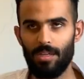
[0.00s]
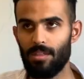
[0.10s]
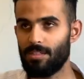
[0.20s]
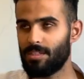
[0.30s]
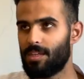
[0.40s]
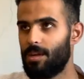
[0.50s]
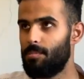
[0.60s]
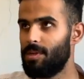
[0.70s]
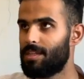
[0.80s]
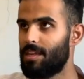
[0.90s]
And this is going to
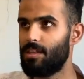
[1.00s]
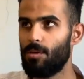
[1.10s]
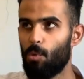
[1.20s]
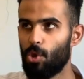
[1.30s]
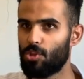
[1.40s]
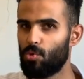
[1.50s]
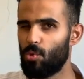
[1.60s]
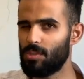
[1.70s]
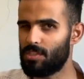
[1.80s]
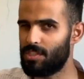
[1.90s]
be tending more
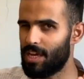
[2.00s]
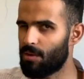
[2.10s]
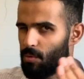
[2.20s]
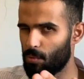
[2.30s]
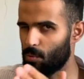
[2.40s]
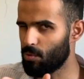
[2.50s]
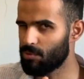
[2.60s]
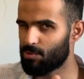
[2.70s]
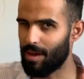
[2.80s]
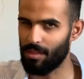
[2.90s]
towards general
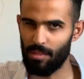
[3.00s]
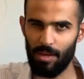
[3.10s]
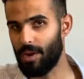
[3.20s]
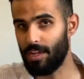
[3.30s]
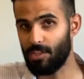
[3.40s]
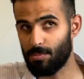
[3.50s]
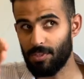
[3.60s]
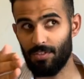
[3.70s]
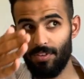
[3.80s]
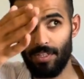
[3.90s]
rules rather than any
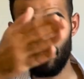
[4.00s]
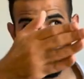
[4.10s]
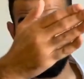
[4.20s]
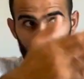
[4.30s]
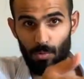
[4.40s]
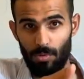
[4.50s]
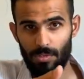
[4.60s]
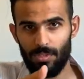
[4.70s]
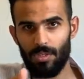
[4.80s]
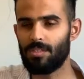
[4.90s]
specific discipline
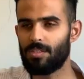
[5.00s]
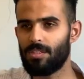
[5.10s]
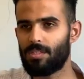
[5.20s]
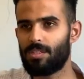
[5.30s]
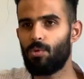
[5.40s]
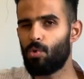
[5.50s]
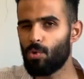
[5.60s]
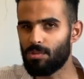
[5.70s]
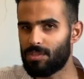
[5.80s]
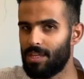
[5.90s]
rules. It's just
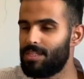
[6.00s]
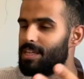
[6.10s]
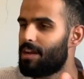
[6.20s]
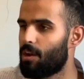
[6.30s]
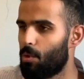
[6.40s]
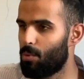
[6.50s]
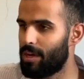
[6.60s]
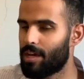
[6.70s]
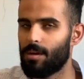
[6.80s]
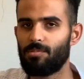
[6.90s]
rules in general when
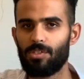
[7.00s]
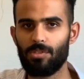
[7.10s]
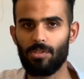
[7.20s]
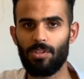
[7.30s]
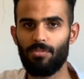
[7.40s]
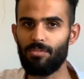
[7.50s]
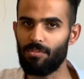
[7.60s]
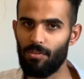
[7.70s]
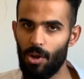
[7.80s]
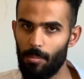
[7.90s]
it comes to different
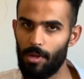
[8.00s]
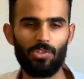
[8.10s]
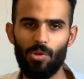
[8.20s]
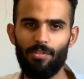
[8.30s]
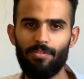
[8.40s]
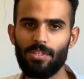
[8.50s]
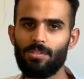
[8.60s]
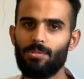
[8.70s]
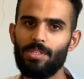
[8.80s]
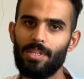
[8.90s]
phenomena. So the
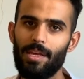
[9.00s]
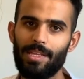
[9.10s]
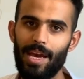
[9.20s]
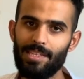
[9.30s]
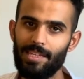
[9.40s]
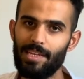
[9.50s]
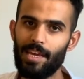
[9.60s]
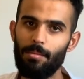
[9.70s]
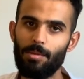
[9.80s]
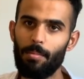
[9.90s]
first reason that actually
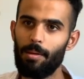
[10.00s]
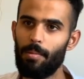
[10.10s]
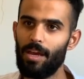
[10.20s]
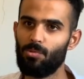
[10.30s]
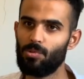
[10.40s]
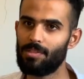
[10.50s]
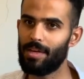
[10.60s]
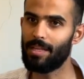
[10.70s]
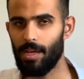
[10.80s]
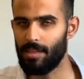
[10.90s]
came to my mind was
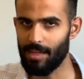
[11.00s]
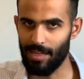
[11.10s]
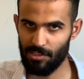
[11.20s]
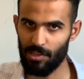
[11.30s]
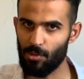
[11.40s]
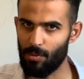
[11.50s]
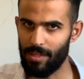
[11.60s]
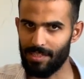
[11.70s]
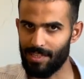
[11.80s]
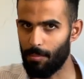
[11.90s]
that, and I'll start with
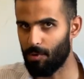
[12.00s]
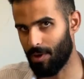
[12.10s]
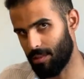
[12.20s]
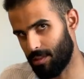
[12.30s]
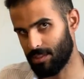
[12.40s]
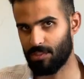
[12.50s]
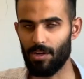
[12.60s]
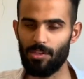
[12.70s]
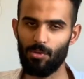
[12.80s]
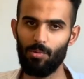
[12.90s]
an example rather than
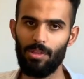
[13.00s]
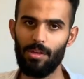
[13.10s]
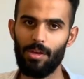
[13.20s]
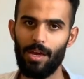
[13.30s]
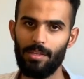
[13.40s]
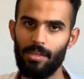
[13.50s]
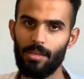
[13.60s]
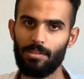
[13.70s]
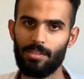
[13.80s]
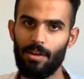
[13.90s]
starting with the idea
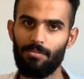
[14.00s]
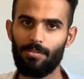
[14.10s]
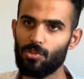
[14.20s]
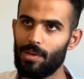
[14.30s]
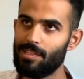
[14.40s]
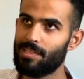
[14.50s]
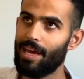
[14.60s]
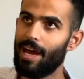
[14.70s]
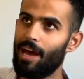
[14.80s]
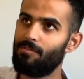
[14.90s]
itself. So let's say
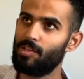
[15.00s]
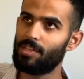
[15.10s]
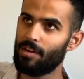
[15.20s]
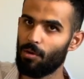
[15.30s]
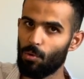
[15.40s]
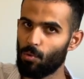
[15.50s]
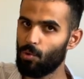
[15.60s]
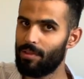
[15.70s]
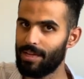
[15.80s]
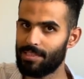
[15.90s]
I have a general rule
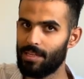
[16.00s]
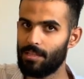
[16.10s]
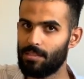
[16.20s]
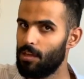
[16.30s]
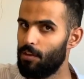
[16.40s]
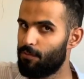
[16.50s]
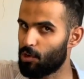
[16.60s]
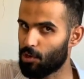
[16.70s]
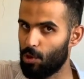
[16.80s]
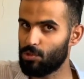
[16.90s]
that says if you're
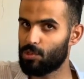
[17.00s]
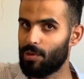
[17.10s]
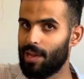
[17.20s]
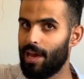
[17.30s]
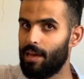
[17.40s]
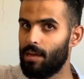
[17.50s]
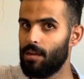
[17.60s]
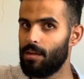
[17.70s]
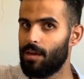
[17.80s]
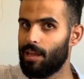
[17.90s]
close to a lion
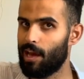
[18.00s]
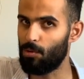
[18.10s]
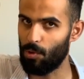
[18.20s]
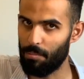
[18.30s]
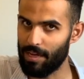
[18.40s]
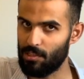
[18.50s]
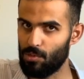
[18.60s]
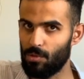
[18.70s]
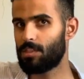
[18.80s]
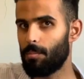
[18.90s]
will bite
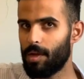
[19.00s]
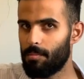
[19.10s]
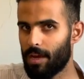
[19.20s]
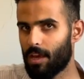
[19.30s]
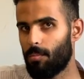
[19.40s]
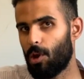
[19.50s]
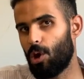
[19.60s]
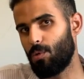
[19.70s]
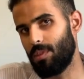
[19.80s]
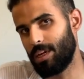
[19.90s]
you. Somebody might come
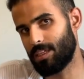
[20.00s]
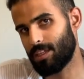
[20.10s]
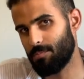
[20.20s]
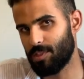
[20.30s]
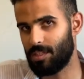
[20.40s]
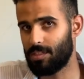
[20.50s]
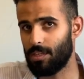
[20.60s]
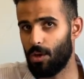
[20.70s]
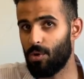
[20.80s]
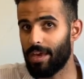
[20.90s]
along with an exception and
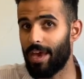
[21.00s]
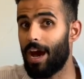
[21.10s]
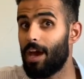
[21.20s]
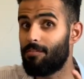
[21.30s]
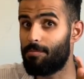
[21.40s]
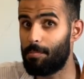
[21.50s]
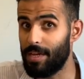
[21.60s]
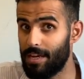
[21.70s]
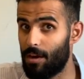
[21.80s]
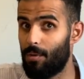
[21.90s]
say, okay, I've
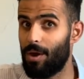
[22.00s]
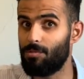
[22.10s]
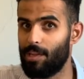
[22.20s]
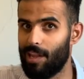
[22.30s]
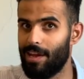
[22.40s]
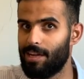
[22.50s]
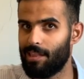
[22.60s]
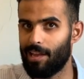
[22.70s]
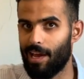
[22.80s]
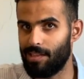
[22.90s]
been around the lion and
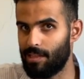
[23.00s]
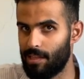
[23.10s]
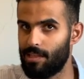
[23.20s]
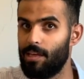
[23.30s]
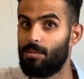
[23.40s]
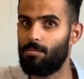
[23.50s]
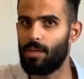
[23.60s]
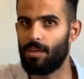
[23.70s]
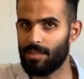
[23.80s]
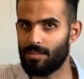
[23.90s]
the lion didn't eat
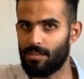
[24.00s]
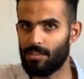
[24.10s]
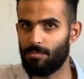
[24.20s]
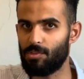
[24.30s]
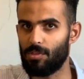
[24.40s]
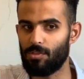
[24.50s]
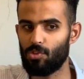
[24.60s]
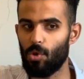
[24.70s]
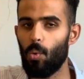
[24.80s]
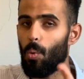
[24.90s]
me. That's the exception.
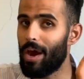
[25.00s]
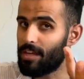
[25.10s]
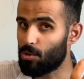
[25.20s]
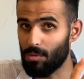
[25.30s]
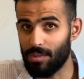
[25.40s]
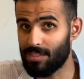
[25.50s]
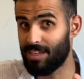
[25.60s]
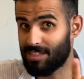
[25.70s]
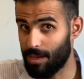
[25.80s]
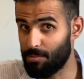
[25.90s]
So why don't this
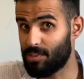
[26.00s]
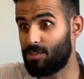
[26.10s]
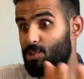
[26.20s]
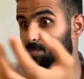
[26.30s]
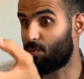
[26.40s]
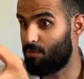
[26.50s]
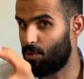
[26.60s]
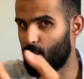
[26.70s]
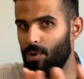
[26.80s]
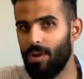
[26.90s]
exception disprove the rule?